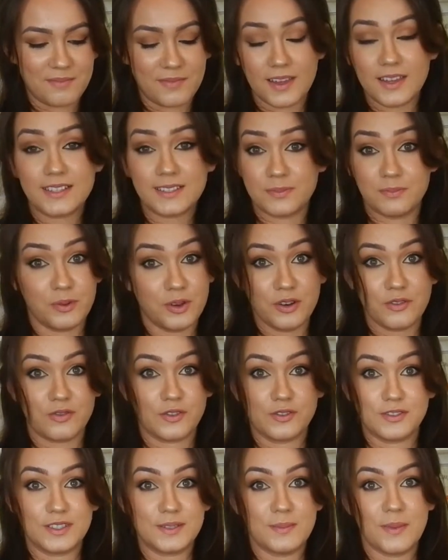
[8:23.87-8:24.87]
It's a
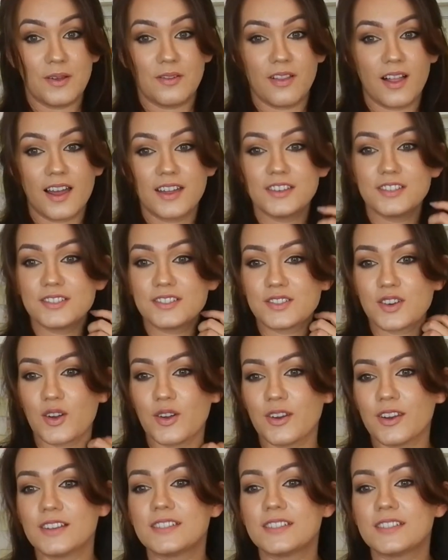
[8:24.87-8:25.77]
beautiful smell. I just don't,